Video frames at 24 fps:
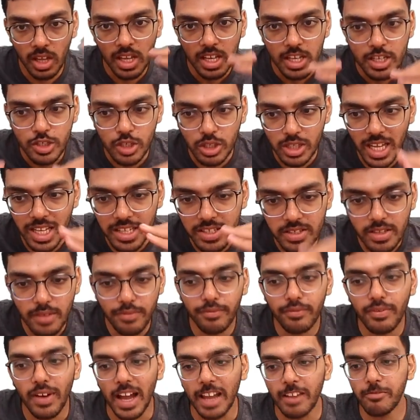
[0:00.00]
So that's the
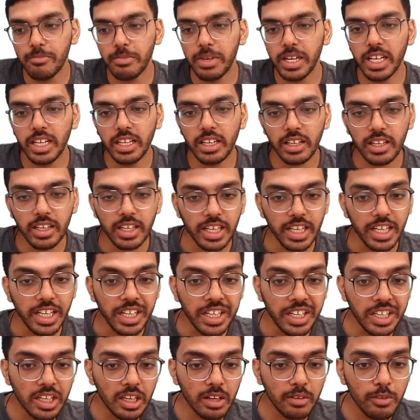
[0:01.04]
5-minute
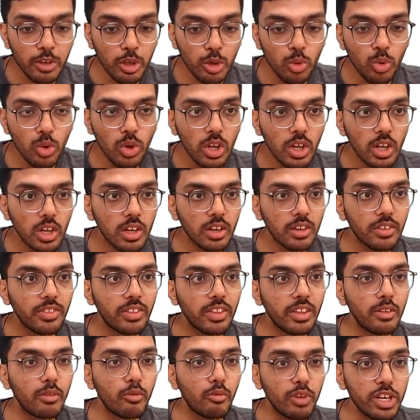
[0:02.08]
interview
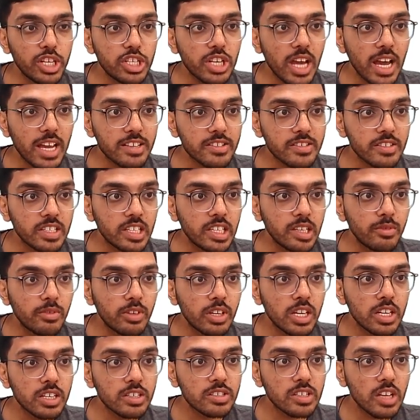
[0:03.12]
which has given
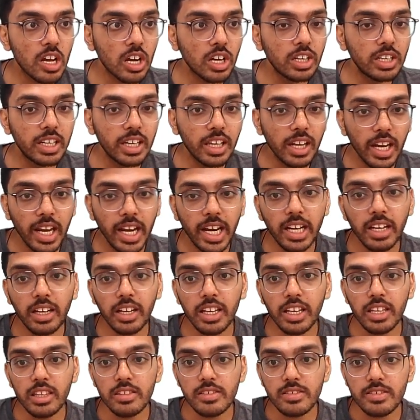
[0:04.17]
us a great
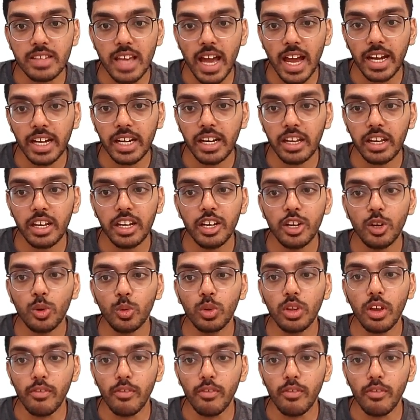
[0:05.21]
insight into the